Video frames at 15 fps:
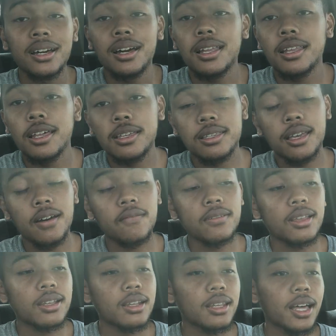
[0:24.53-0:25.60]
I like to have a
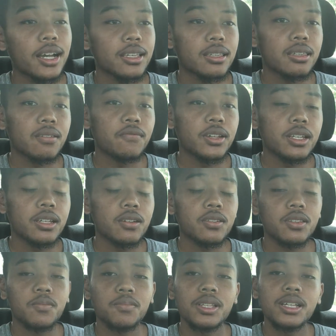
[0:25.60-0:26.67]
lot of likes on the video,
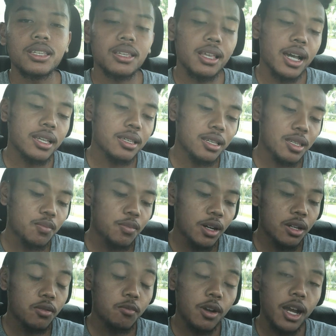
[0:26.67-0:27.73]
so please like this
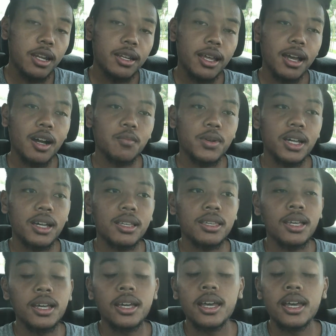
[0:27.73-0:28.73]
button right now, man.